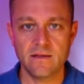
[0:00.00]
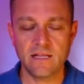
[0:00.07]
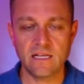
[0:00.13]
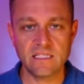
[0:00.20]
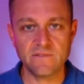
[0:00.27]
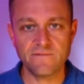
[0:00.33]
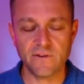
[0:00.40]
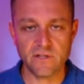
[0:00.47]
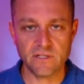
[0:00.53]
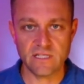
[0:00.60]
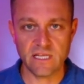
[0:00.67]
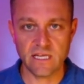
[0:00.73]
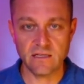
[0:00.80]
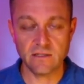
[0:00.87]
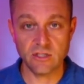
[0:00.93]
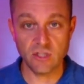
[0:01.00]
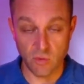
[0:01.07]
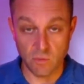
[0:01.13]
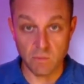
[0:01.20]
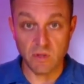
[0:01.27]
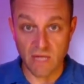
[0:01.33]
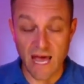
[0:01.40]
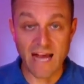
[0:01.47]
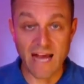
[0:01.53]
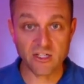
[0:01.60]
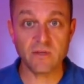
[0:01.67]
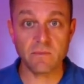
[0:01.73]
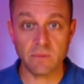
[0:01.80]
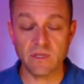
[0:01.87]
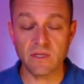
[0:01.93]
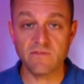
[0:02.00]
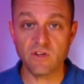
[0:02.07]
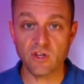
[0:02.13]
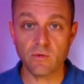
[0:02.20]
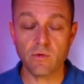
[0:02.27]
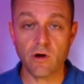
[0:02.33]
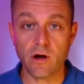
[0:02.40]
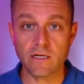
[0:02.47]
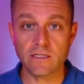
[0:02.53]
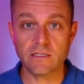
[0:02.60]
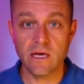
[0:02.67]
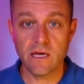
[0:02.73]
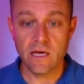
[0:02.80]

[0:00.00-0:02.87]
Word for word: That's the first thing. Do you actually believe in your product?